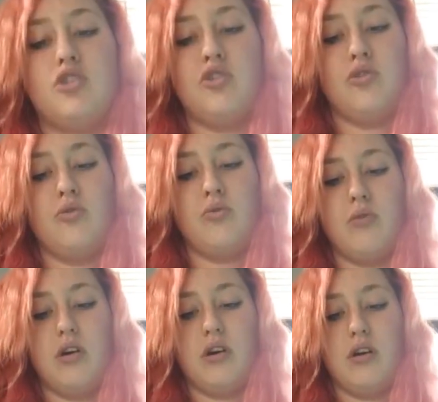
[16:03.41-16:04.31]

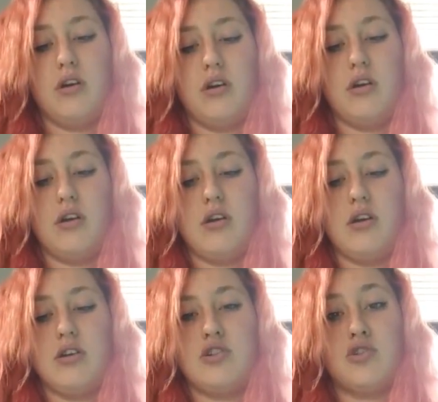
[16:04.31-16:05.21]
to
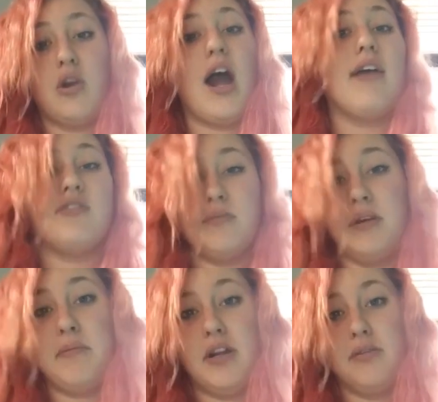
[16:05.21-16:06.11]
strive to be
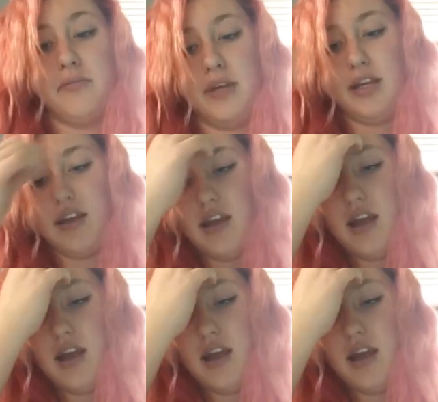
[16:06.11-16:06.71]
a better me.